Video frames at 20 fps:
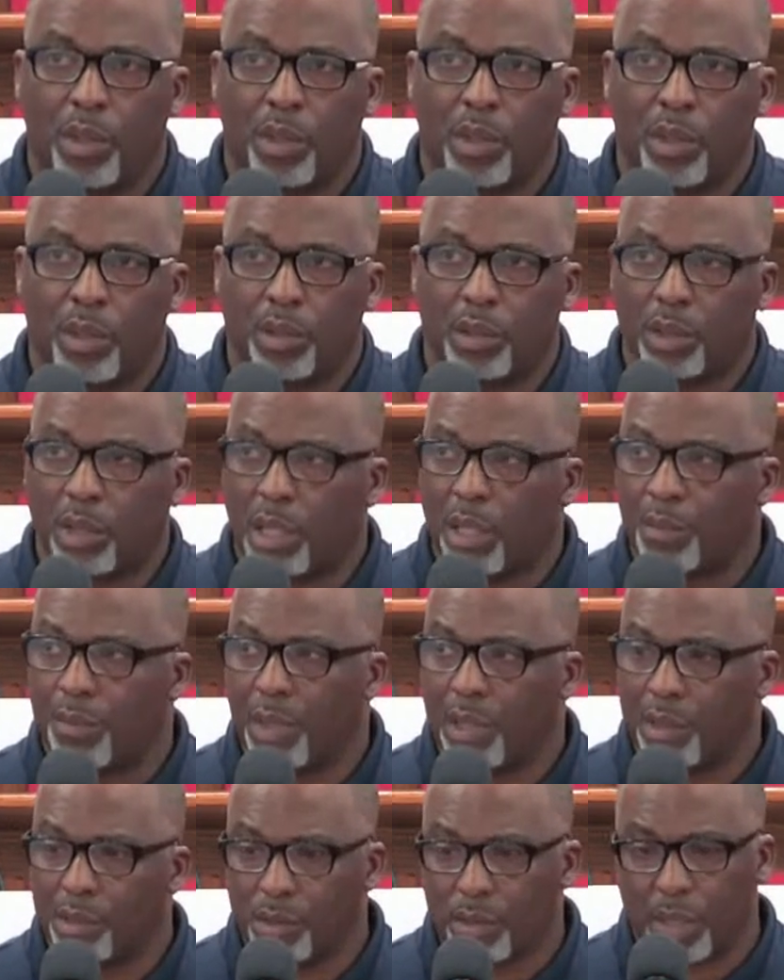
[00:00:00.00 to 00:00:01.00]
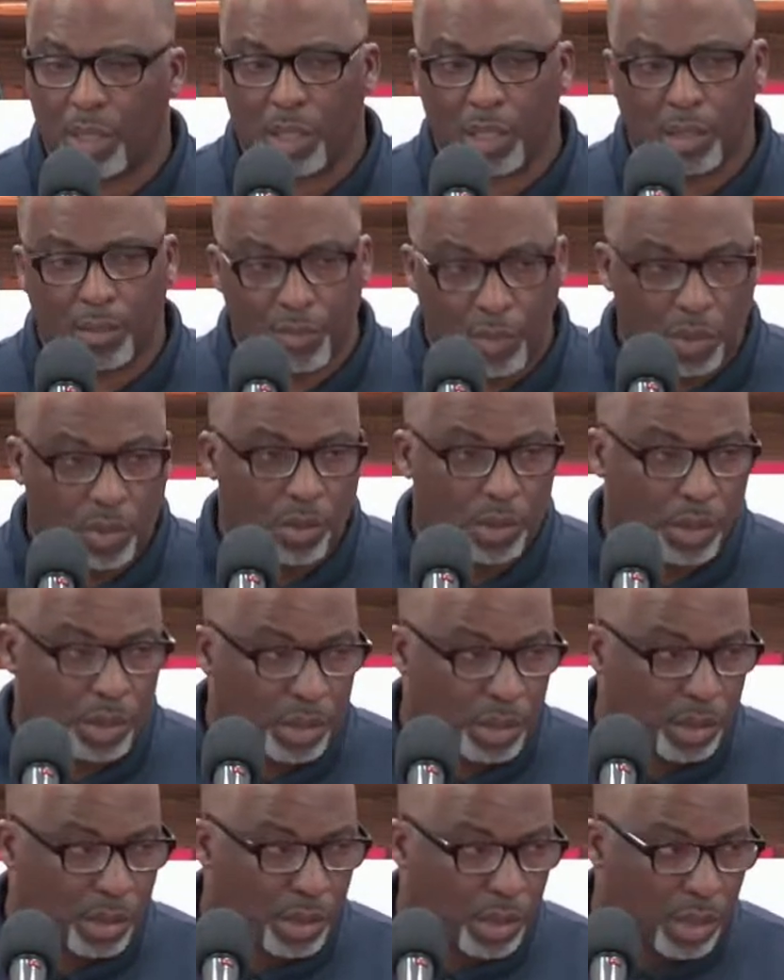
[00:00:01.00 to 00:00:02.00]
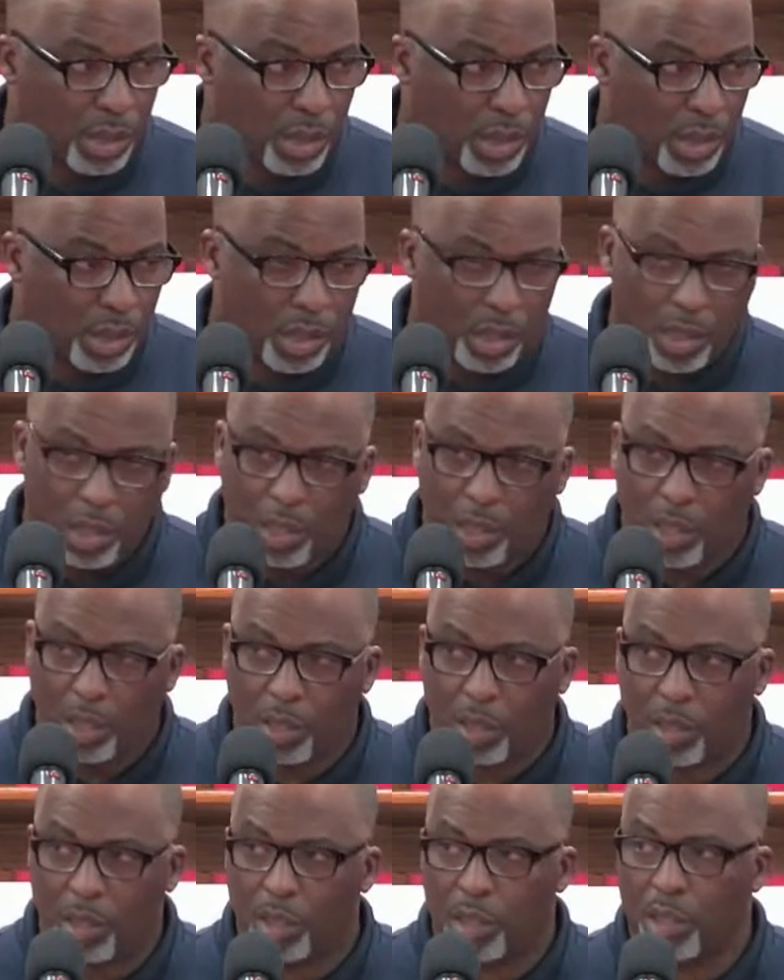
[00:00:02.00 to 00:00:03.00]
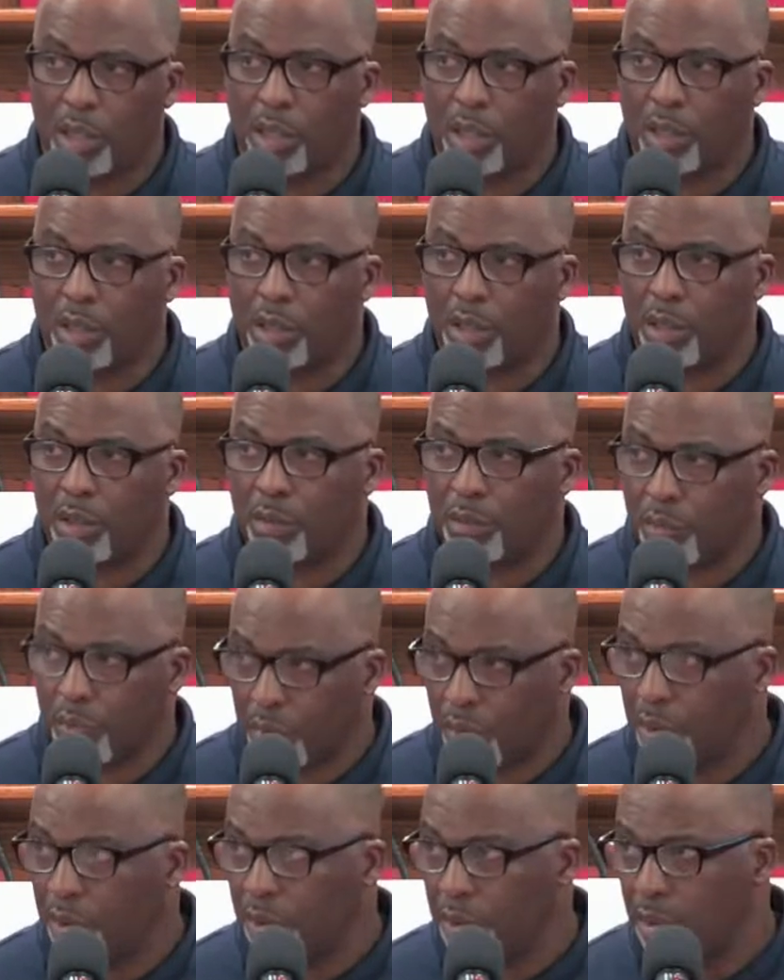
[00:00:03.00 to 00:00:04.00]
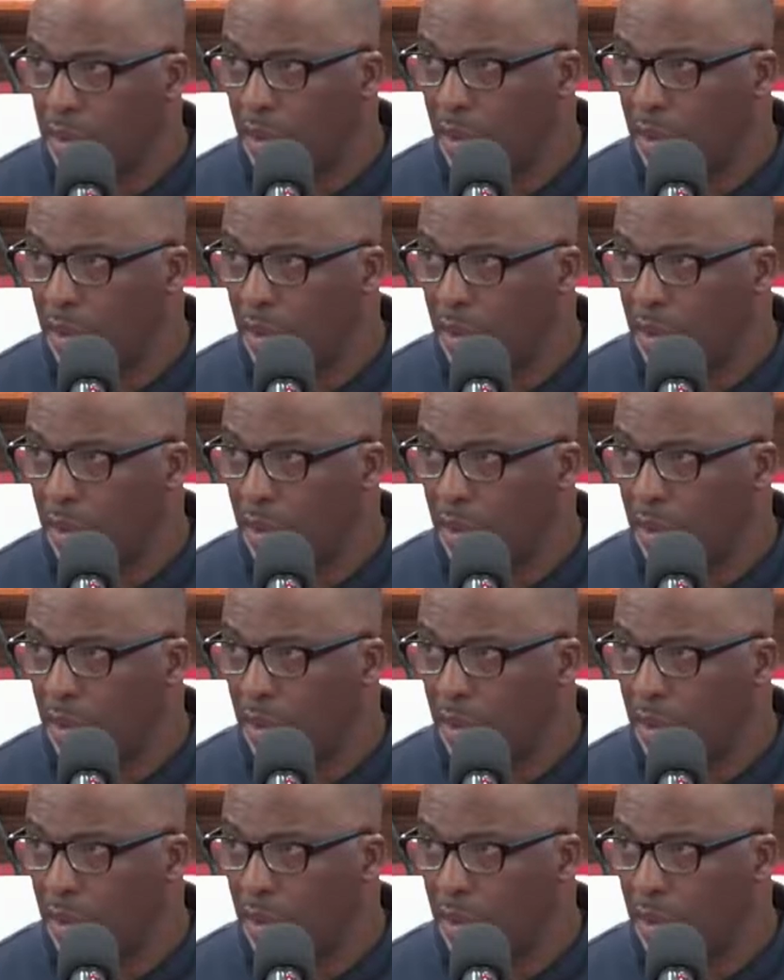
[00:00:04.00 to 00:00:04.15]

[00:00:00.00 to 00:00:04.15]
to come in Saturday morning and preach